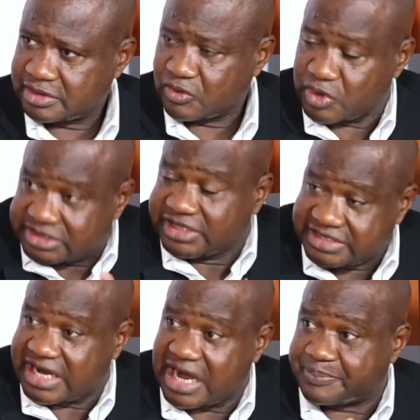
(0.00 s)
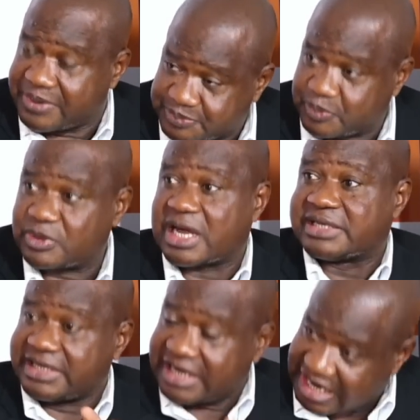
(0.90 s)
Until they are peaceful
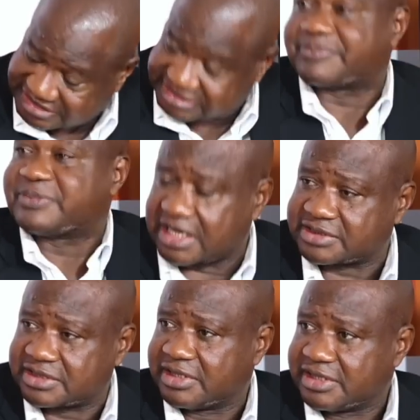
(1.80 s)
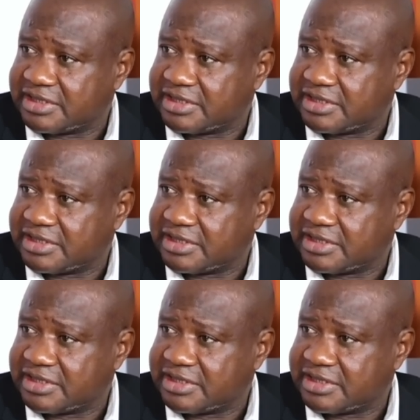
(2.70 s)
and they accept that,